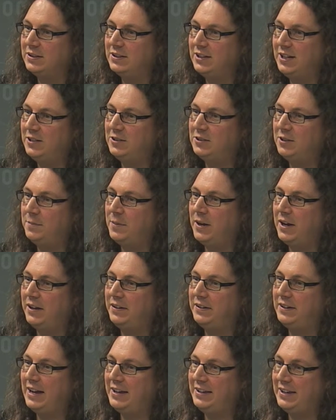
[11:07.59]
It's
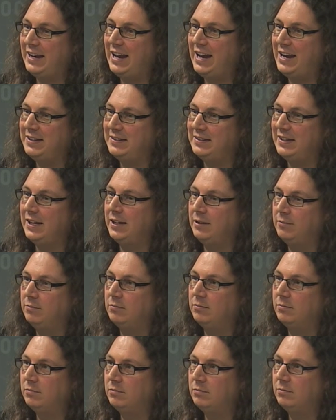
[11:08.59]
about analyzing
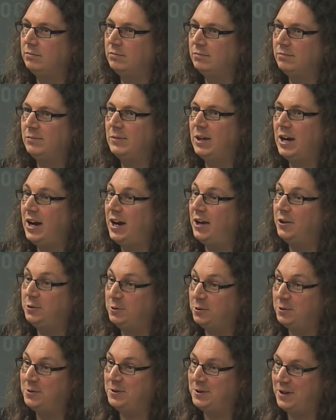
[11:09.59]
how
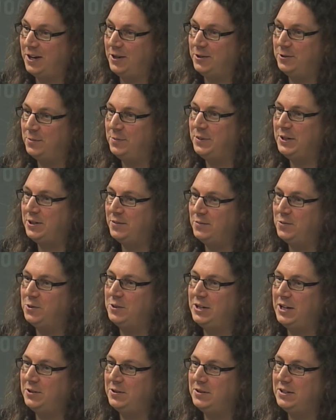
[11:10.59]
you become
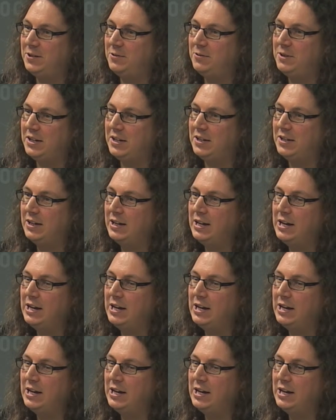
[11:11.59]
good at a degree.